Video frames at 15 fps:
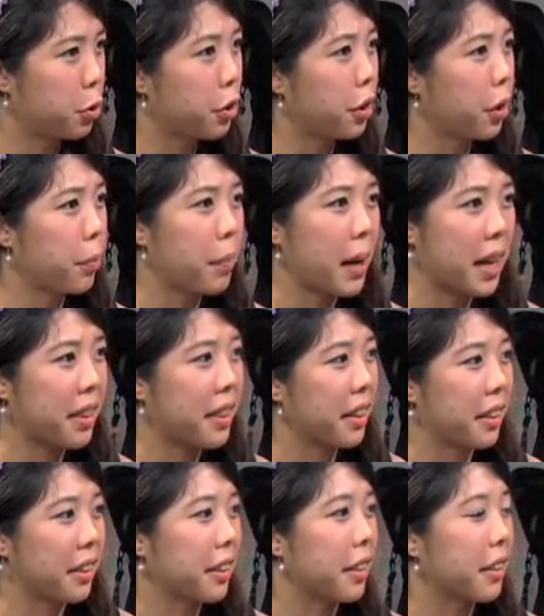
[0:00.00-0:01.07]
good or bad
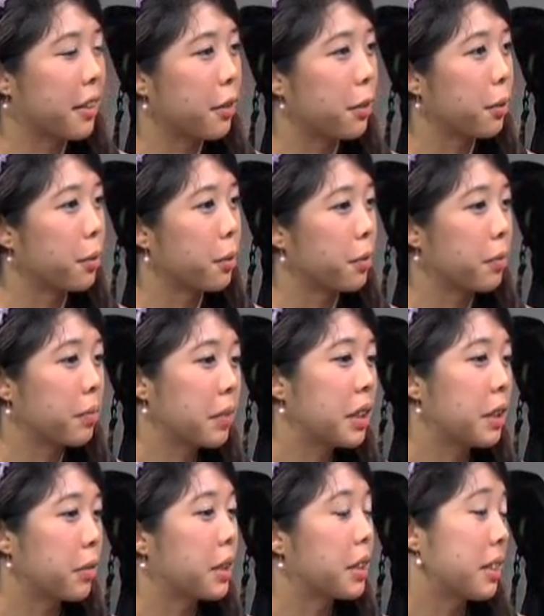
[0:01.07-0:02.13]
thing that
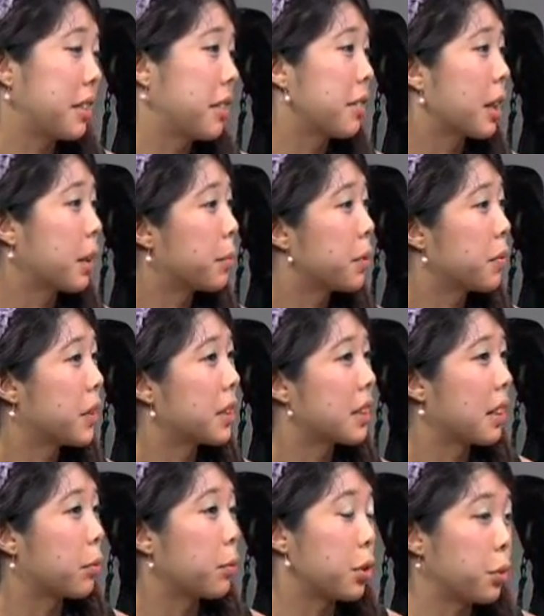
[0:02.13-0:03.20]
career still comes
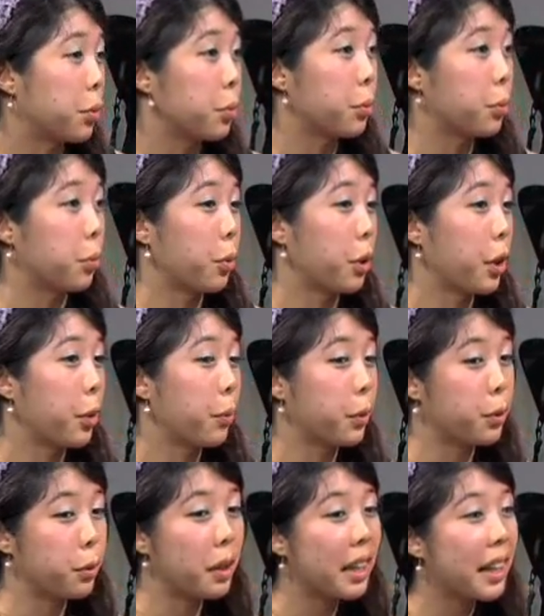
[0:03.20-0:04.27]
first? Would
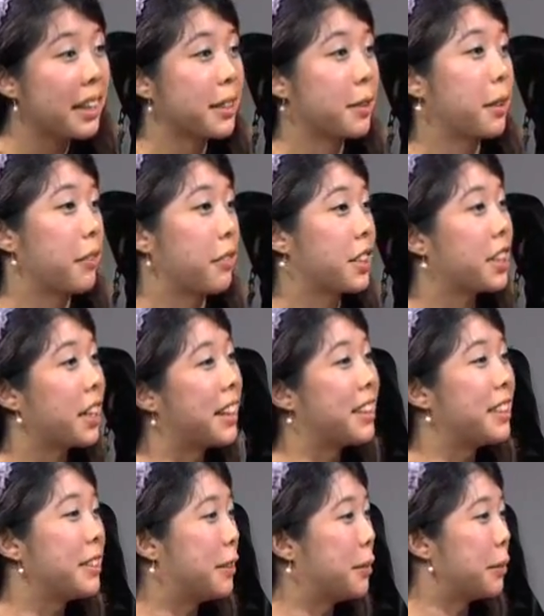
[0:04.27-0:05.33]
you like to have a
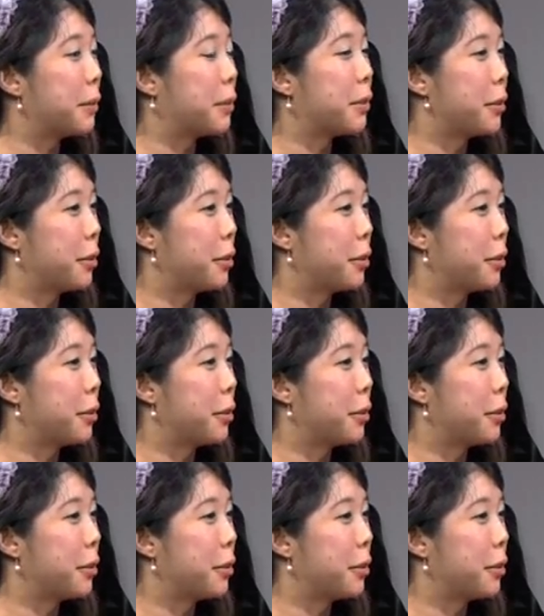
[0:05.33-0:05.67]
chance to